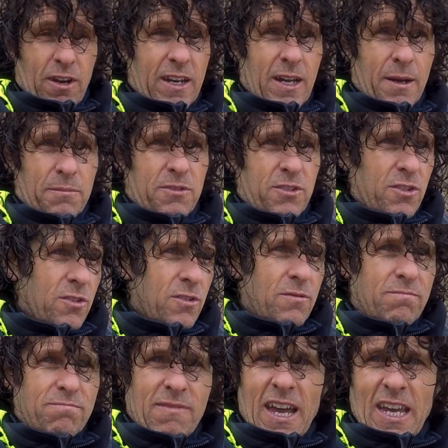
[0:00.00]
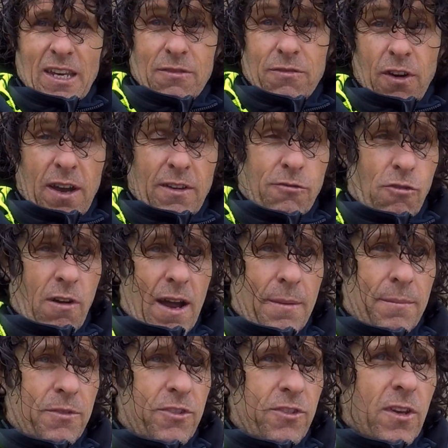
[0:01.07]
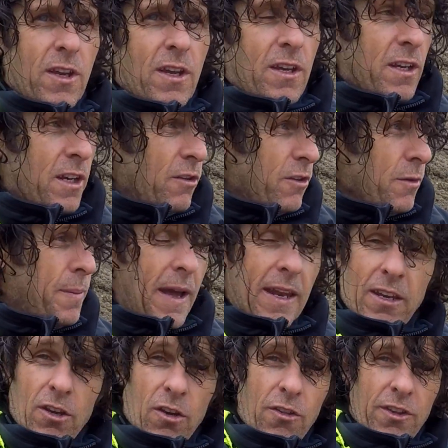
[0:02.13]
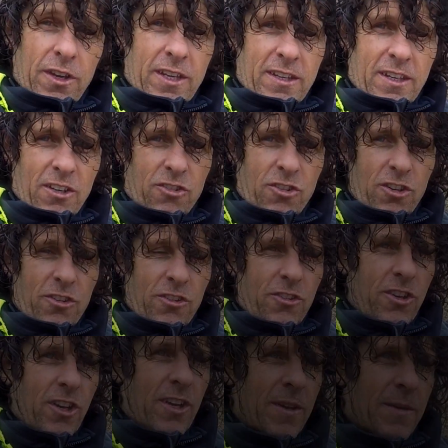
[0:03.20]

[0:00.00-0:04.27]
right up to 85 grams, depending on the conditions.